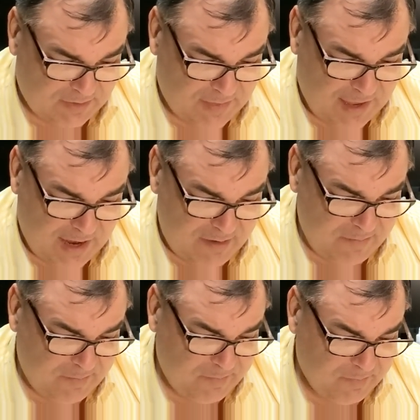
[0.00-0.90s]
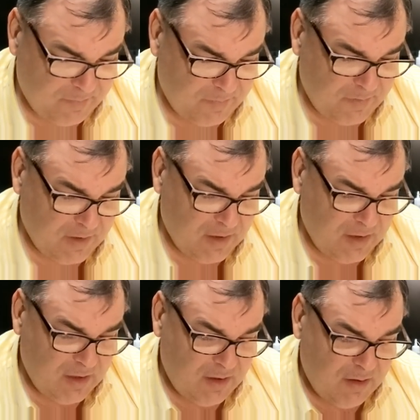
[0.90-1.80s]
on that.
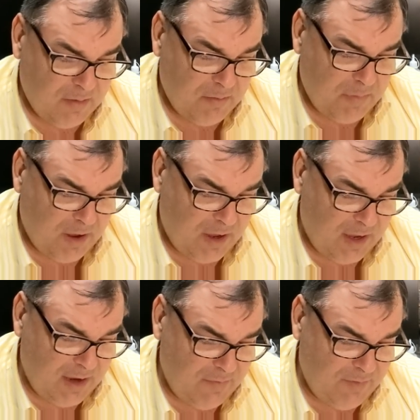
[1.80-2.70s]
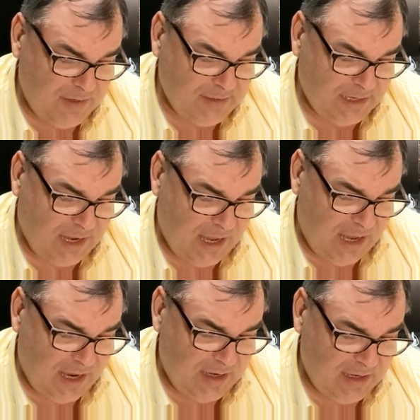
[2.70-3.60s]
My Visa
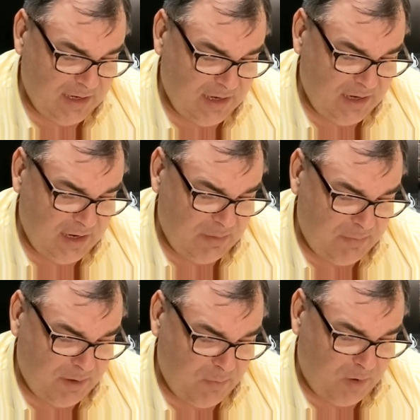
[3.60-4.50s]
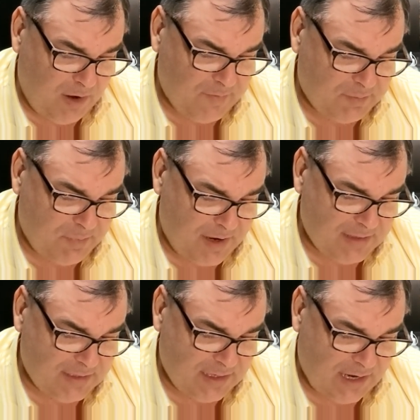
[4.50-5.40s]
card and my wife's
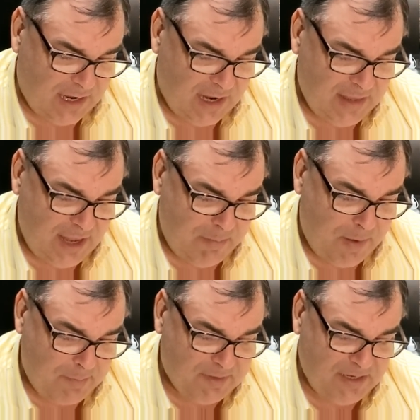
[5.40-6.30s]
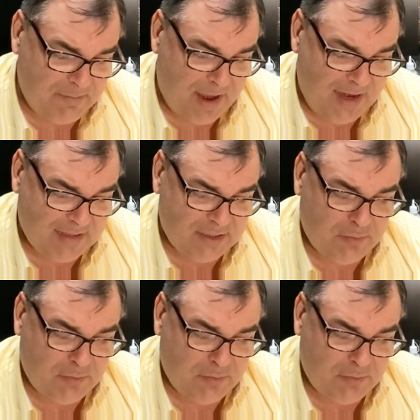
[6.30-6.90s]
MasterCard, they're Pepsi Max,